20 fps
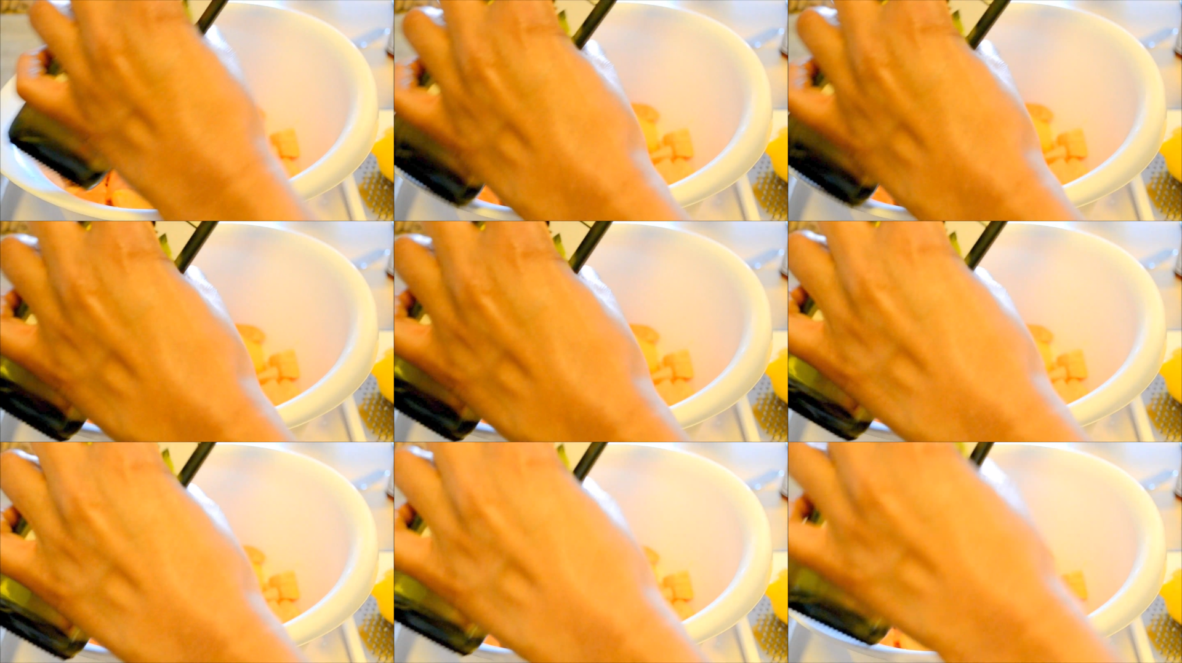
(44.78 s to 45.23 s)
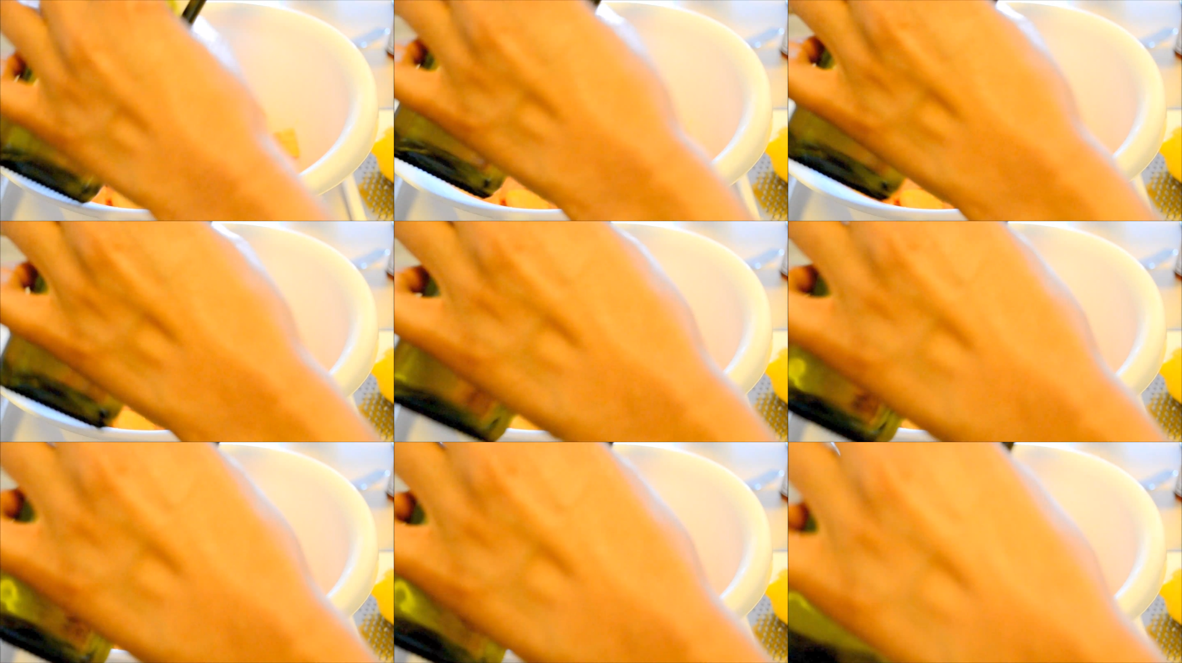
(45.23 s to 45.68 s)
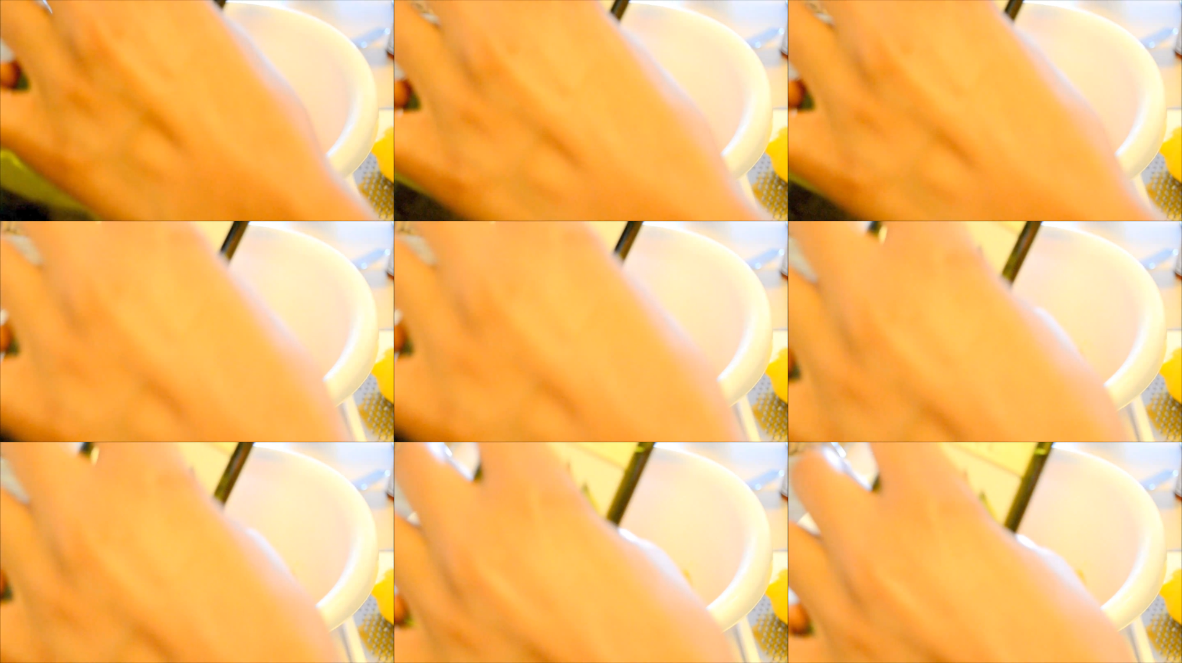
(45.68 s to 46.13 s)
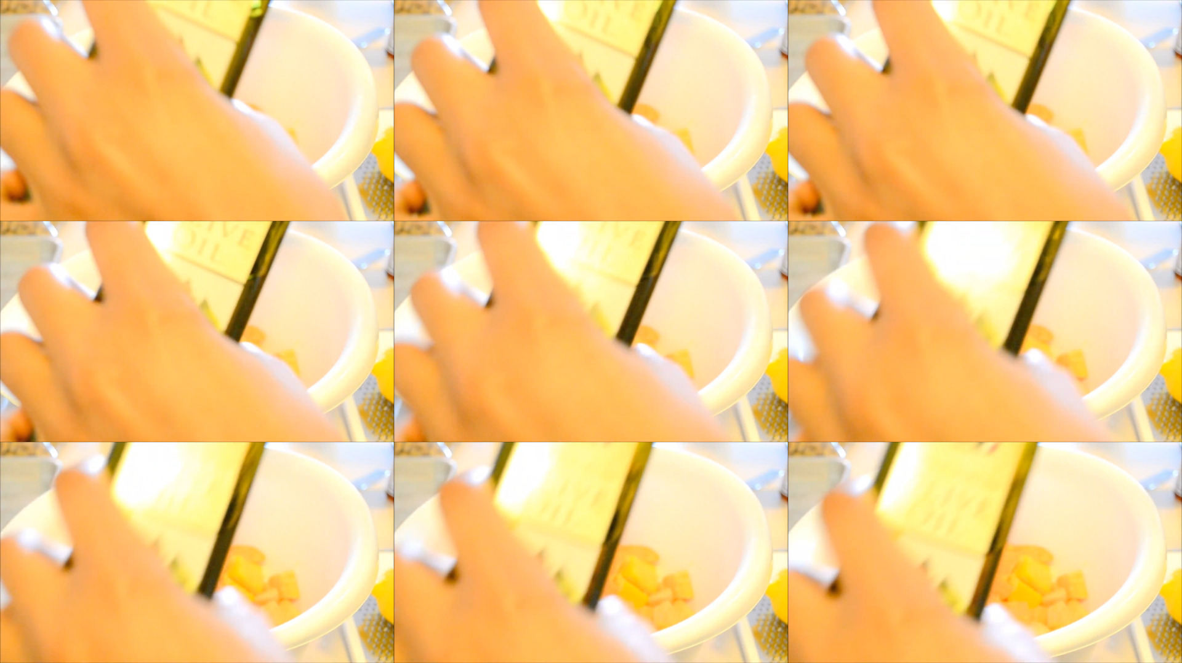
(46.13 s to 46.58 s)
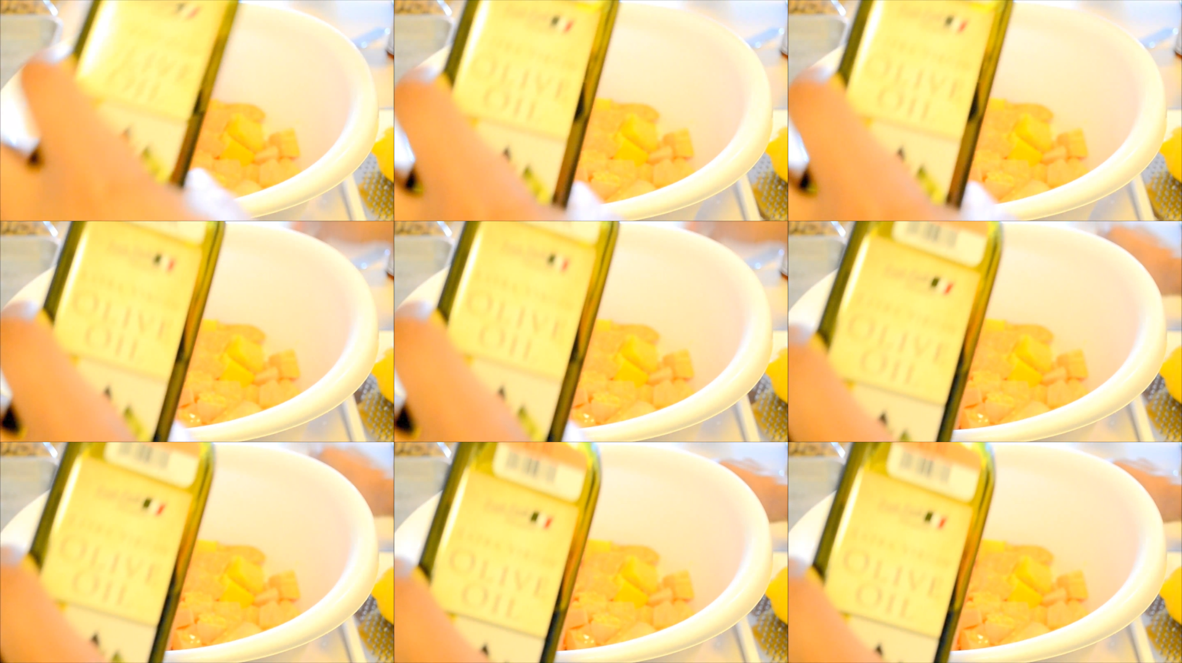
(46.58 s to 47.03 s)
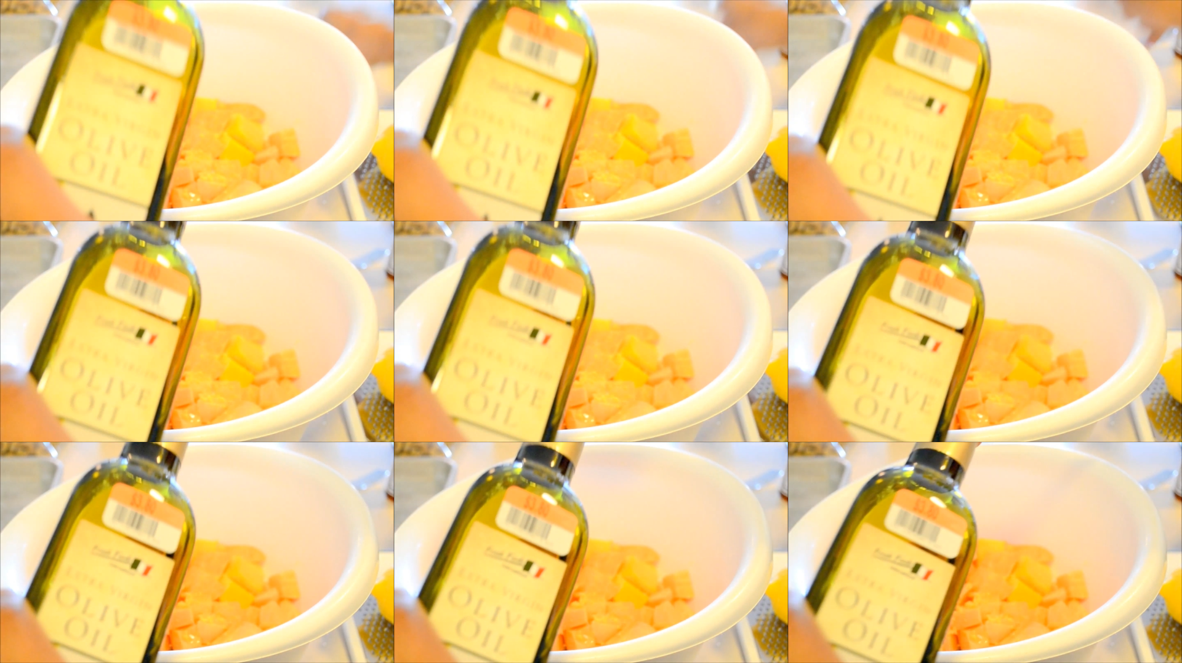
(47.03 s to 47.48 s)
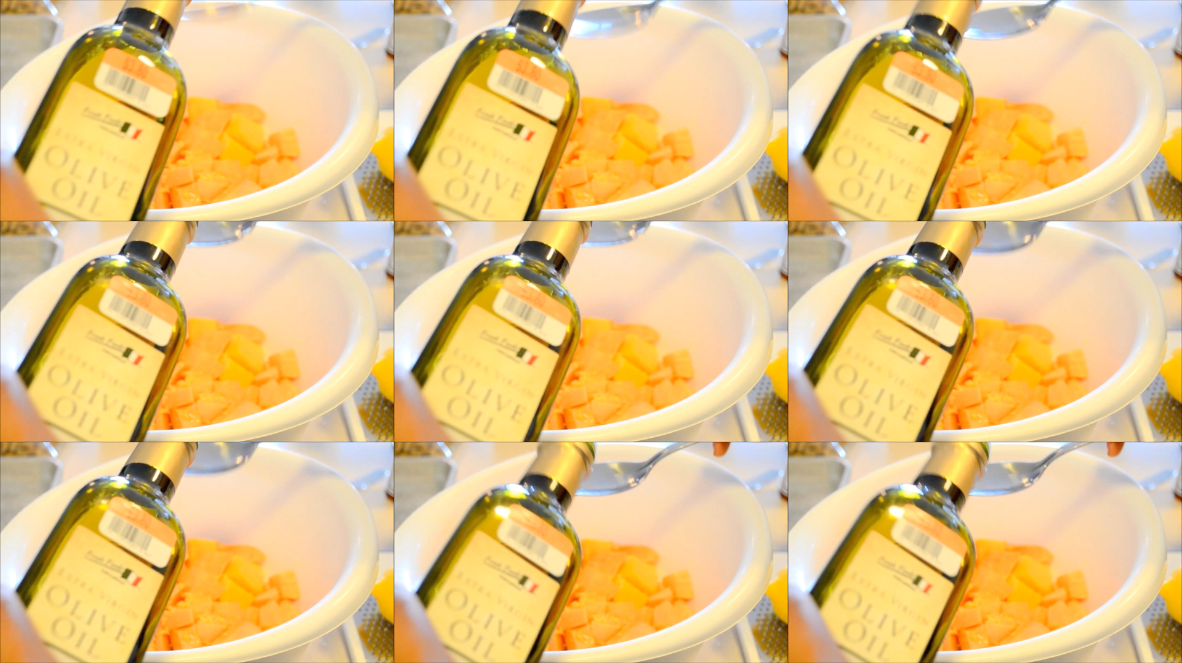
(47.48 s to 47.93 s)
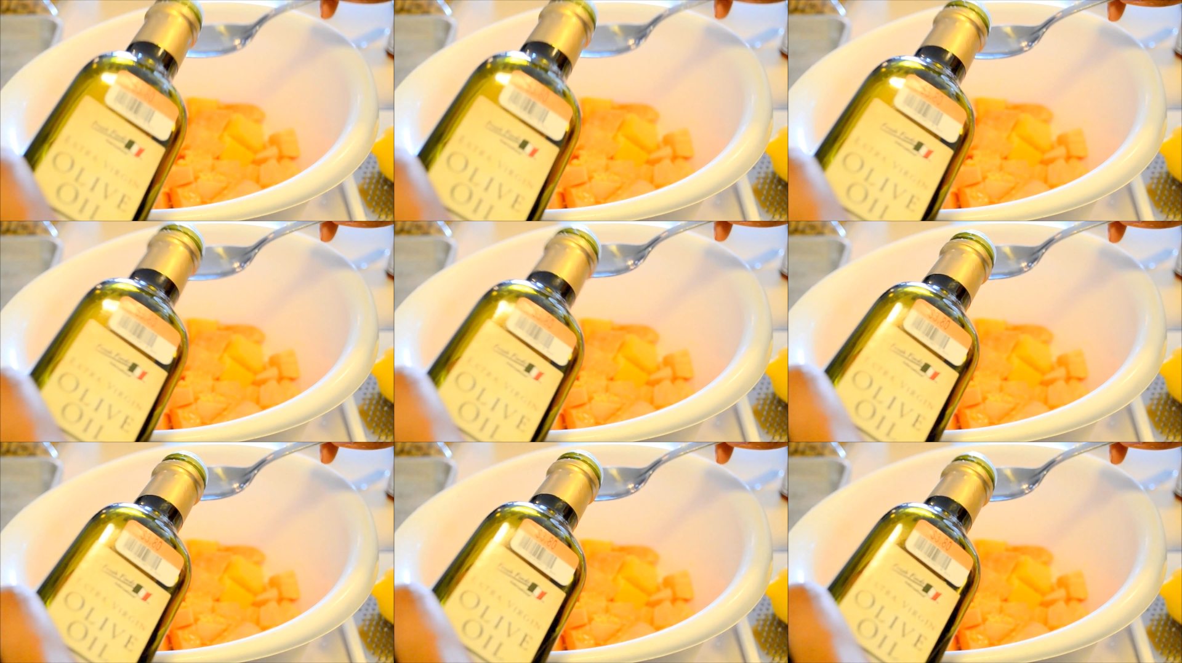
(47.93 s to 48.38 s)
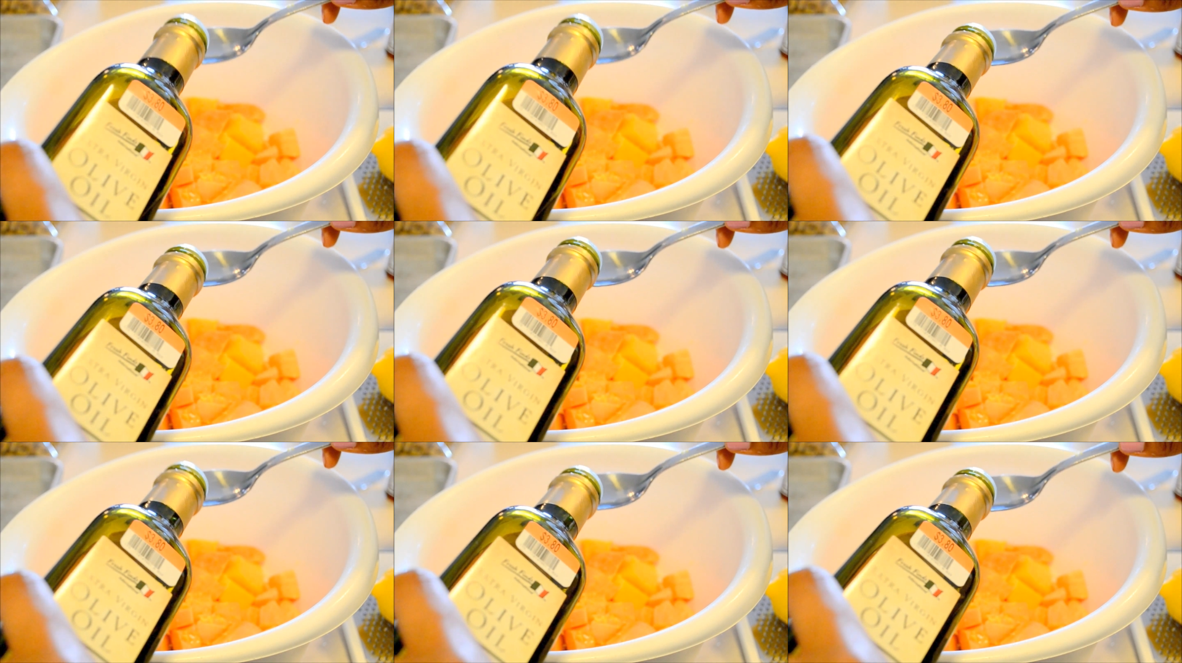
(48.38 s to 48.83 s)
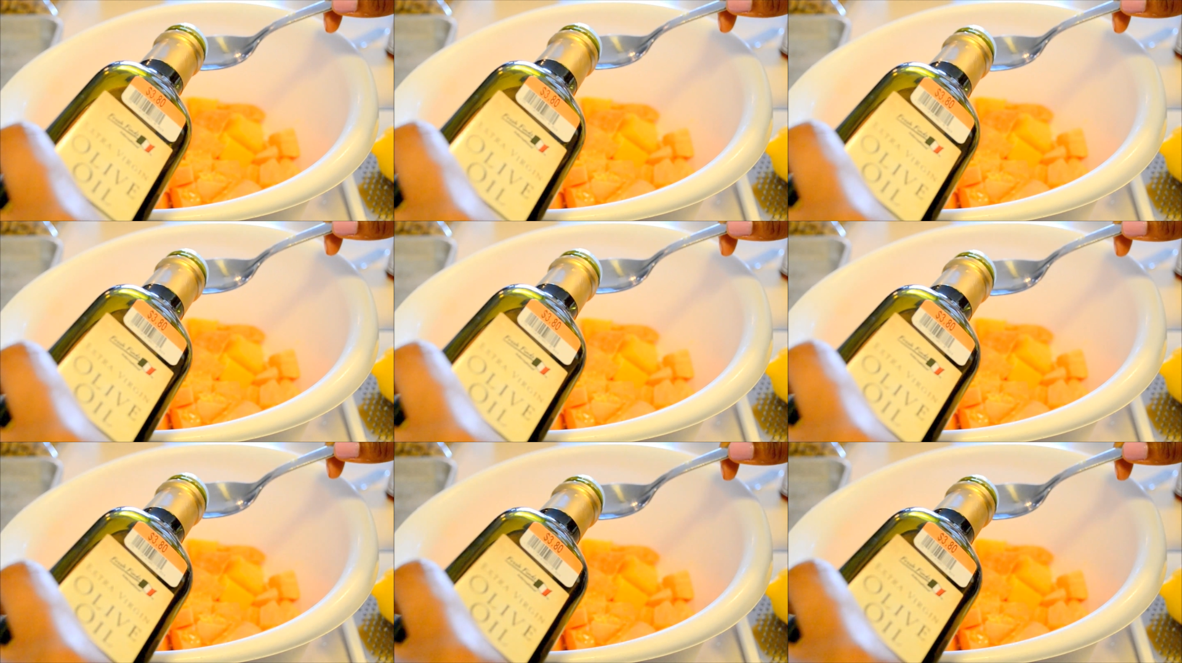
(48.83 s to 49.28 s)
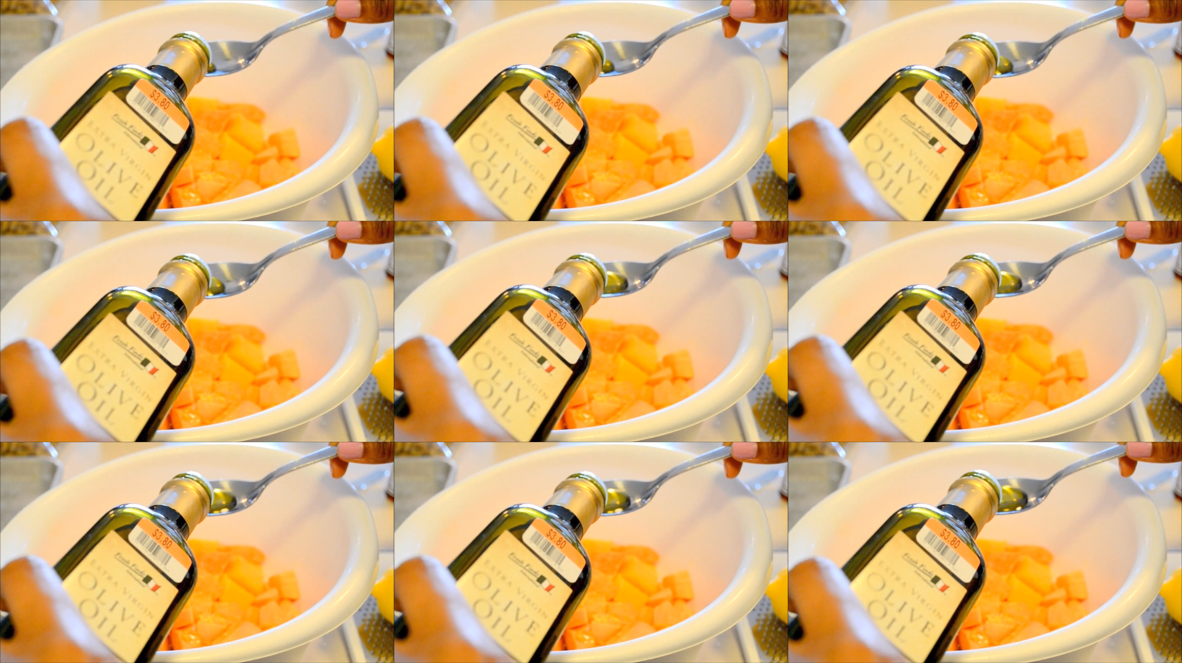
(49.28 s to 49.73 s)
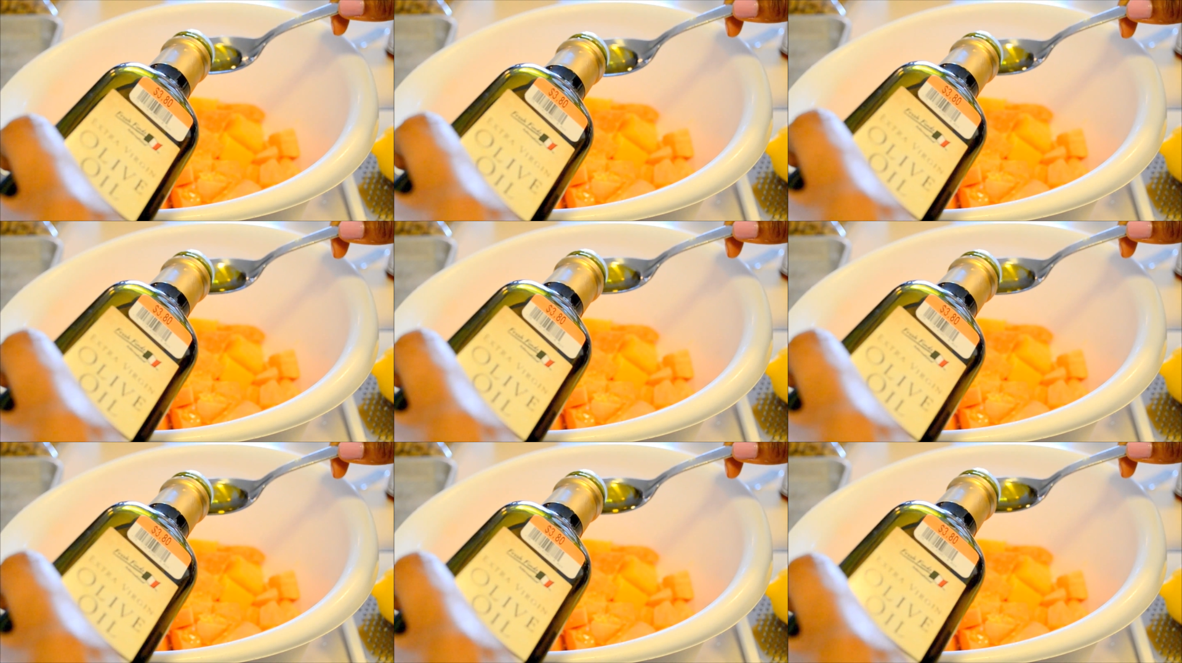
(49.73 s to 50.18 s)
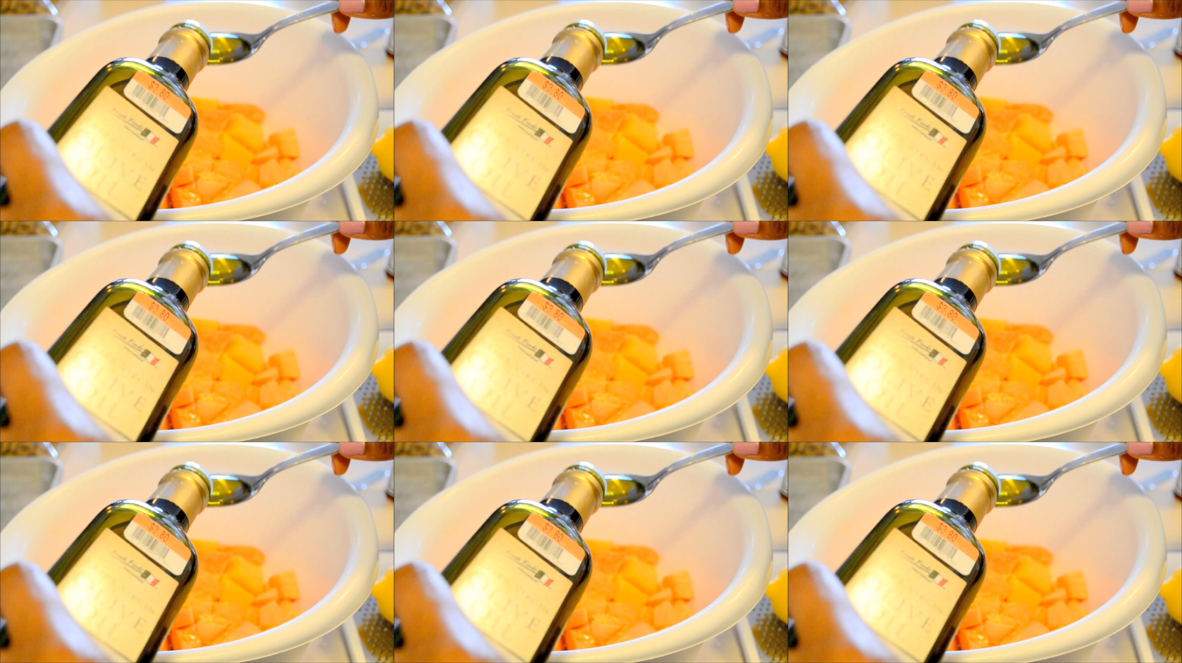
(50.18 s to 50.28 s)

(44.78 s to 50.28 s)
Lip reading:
(no speaker visible)